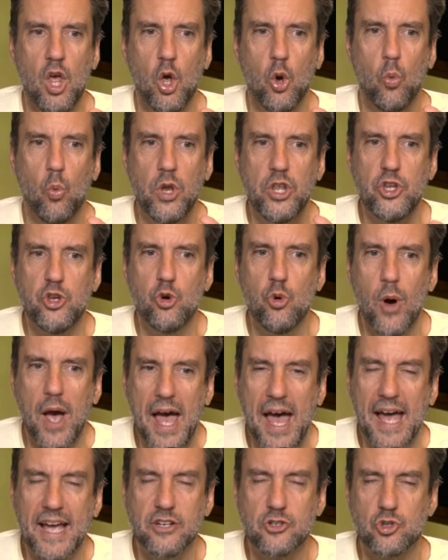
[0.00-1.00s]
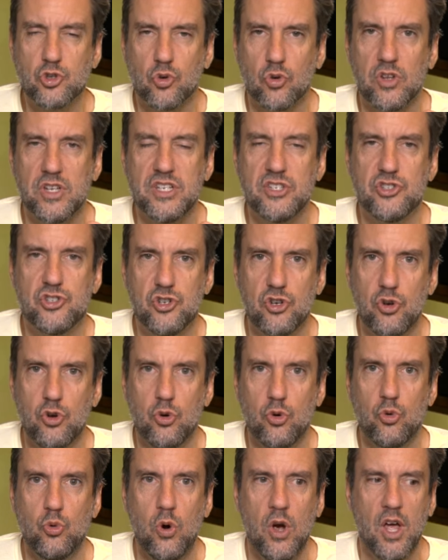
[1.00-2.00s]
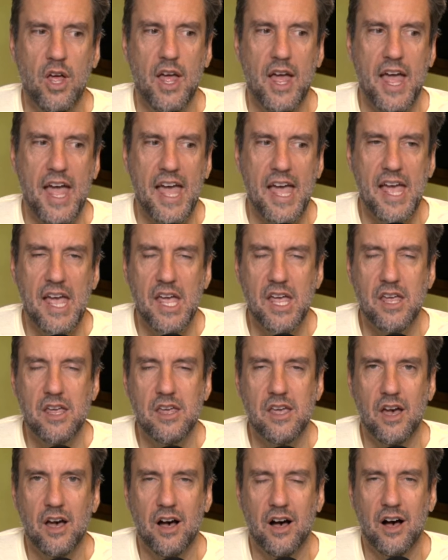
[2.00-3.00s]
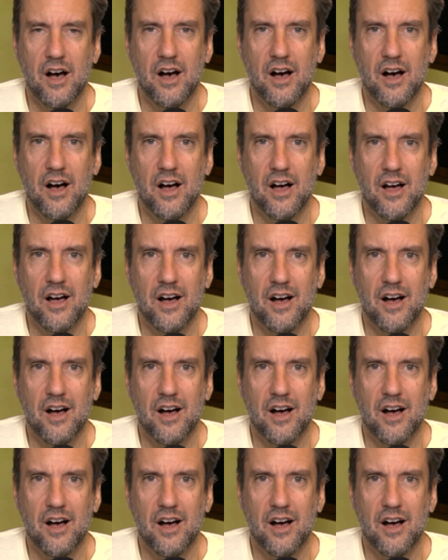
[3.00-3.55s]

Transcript: When you actually do an AI